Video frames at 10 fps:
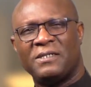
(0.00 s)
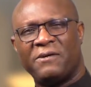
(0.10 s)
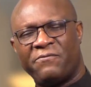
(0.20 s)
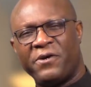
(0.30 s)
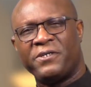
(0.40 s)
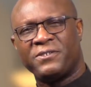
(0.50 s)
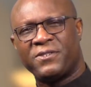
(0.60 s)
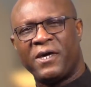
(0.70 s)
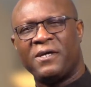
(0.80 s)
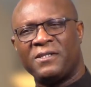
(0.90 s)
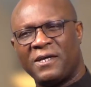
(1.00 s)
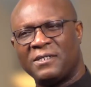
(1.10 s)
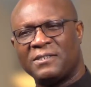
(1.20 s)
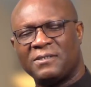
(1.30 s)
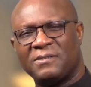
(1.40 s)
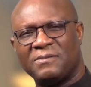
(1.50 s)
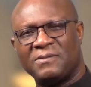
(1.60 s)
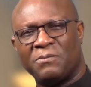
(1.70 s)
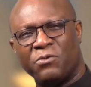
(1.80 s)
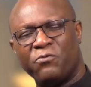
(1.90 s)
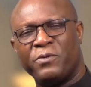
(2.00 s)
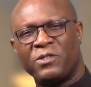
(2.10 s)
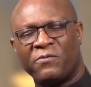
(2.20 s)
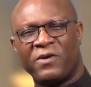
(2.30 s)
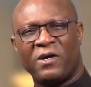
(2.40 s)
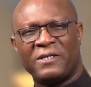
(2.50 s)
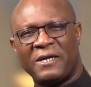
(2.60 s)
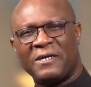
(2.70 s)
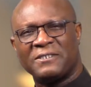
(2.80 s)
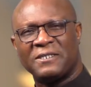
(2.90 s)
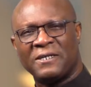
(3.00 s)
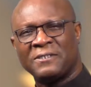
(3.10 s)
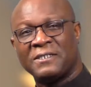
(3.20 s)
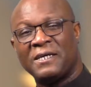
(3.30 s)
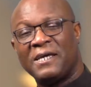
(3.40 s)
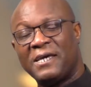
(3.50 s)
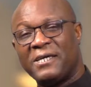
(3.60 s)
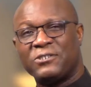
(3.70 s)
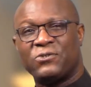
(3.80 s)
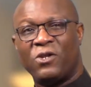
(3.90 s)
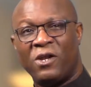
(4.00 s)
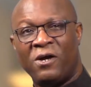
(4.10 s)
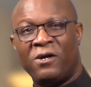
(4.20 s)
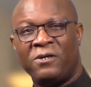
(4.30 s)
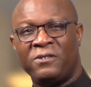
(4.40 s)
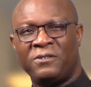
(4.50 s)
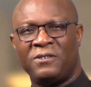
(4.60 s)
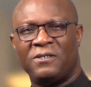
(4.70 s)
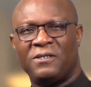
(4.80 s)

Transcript: the first thing that the movement of God does in us is to learn